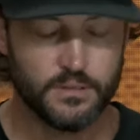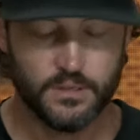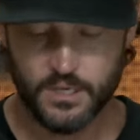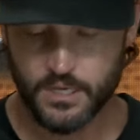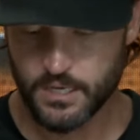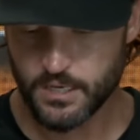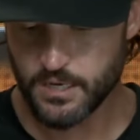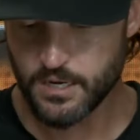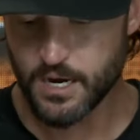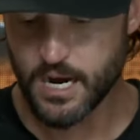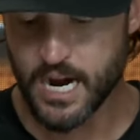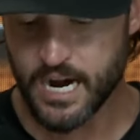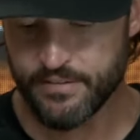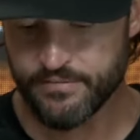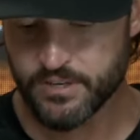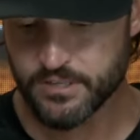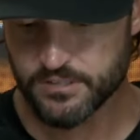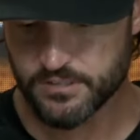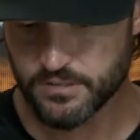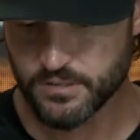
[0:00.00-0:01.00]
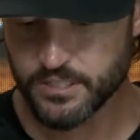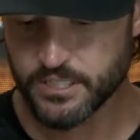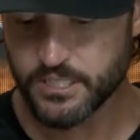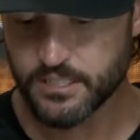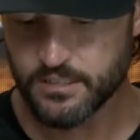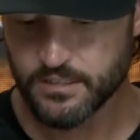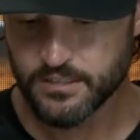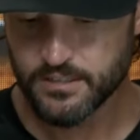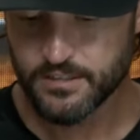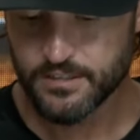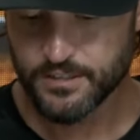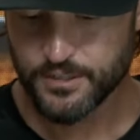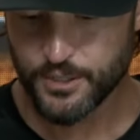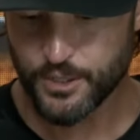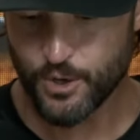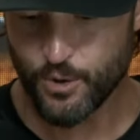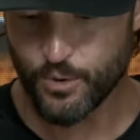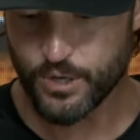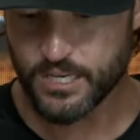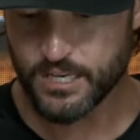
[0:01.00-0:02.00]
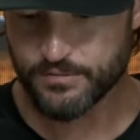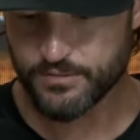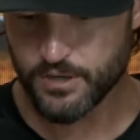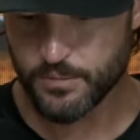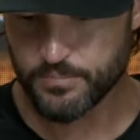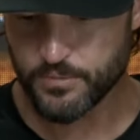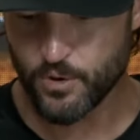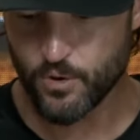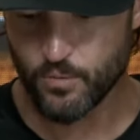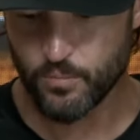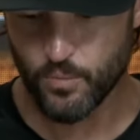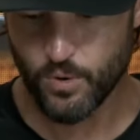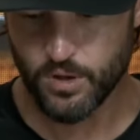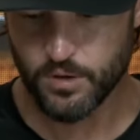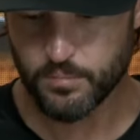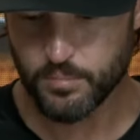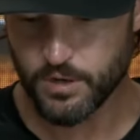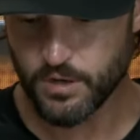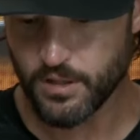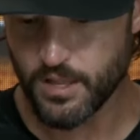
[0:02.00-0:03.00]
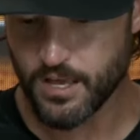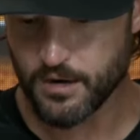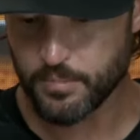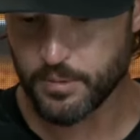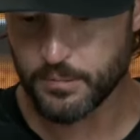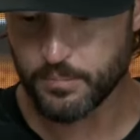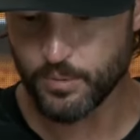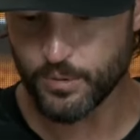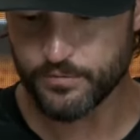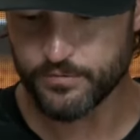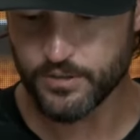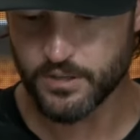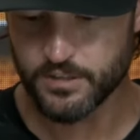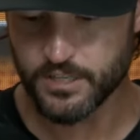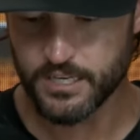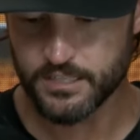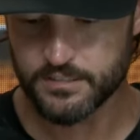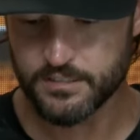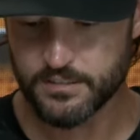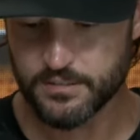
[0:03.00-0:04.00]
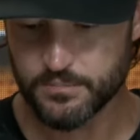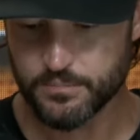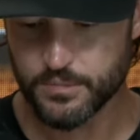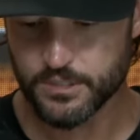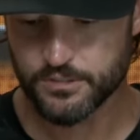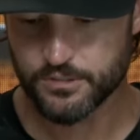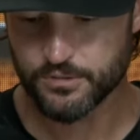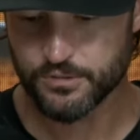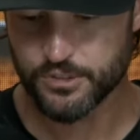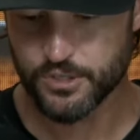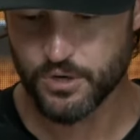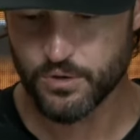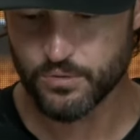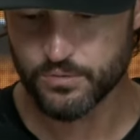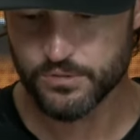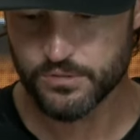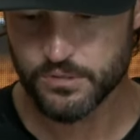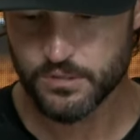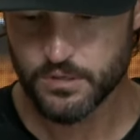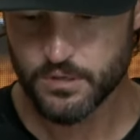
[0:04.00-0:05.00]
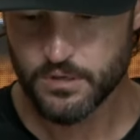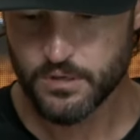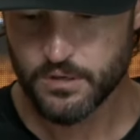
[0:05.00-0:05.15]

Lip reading: And obviously, you know, he gives up the home run, but a lot of people have done that to Mr. Jones.